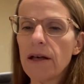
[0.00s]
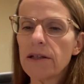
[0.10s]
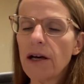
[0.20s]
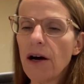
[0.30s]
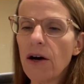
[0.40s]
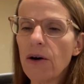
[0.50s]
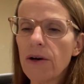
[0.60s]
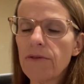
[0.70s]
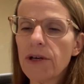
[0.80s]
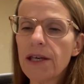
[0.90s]
Now,
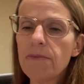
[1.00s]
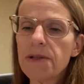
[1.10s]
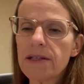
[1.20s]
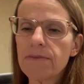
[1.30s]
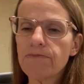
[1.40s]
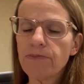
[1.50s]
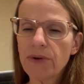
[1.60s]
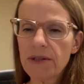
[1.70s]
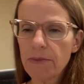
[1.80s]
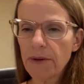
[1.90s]
if we keep this
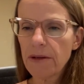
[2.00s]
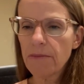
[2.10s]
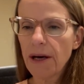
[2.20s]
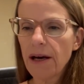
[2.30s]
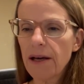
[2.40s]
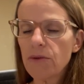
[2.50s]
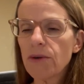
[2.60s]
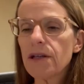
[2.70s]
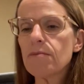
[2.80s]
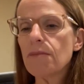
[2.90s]
principle in mind,
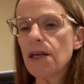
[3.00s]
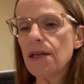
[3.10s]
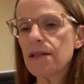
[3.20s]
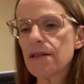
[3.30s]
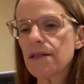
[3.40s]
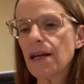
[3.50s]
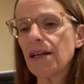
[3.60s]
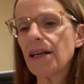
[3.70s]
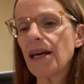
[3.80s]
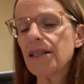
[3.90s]
what it means is
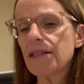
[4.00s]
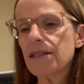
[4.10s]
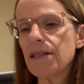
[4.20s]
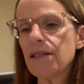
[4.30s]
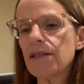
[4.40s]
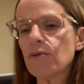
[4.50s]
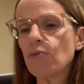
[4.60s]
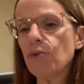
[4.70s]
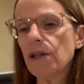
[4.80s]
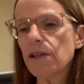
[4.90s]
that entities
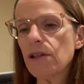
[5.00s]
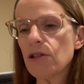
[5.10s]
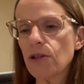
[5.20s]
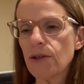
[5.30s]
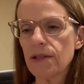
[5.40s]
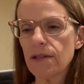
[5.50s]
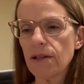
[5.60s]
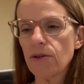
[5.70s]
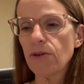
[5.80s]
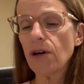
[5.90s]
will need to
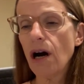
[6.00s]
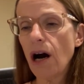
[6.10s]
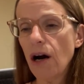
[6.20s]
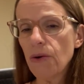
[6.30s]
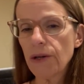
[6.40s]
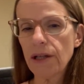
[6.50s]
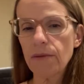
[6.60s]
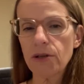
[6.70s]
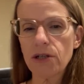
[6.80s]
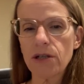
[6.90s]
consider how
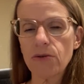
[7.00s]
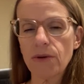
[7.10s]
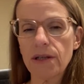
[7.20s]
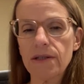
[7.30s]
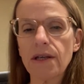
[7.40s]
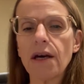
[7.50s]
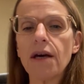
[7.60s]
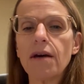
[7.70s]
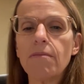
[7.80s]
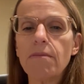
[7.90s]
climate change risk
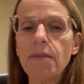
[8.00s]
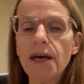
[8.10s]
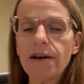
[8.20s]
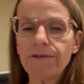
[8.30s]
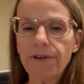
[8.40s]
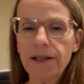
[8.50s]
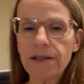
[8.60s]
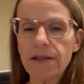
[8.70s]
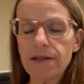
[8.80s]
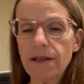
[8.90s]
may affect
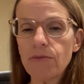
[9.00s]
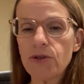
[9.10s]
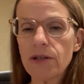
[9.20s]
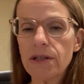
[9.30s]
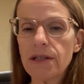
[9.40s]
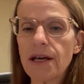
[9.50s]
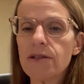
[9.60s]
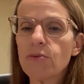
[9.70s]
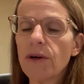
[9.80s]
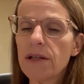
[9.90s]
the assumption
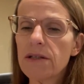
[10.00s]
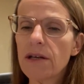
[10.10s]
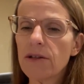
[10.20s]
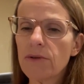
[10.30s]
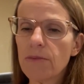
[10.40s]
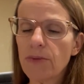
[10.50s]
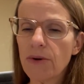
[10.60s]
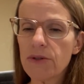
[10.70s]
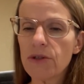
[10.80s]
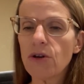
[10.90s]
as well as the other
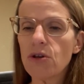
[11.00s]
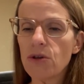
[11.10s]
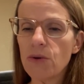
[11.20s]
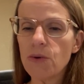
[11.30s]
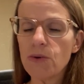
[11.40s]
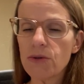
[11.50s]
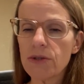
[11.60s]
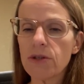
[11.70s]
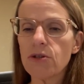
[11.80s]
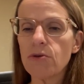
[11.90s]
inputs that are
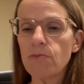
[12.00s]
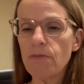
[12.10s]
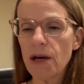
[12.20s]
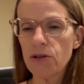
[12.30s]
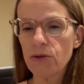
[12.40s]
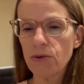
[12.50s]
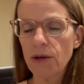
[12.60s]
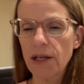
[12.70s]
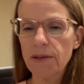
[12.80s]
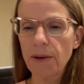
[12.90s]
used to measure
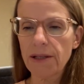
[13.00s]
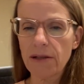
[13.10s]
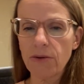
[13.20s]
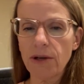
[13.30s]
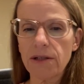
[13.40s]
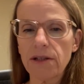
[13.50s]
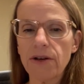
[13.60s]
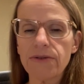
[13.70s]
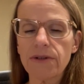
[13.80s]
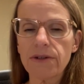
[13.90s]
expected credit
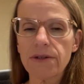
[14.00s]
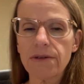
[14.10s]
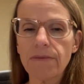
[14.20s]
losses.